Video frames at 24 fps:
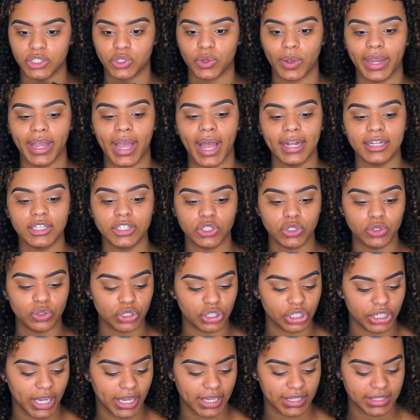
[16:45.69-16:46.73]
So I got two
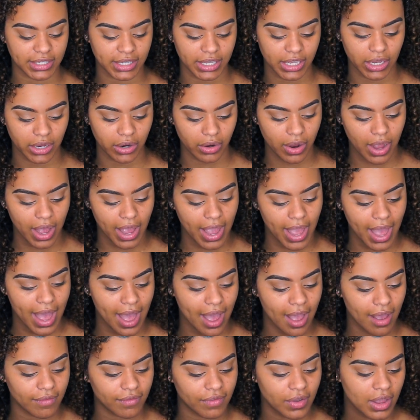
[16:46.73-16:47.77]
shades here. I
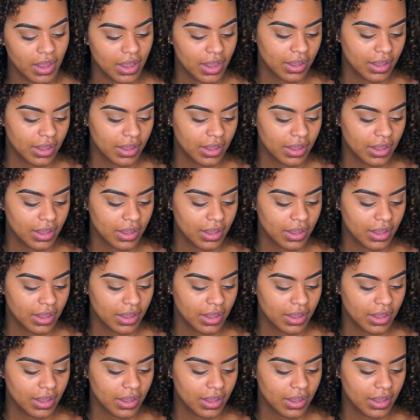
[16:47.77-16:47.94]
have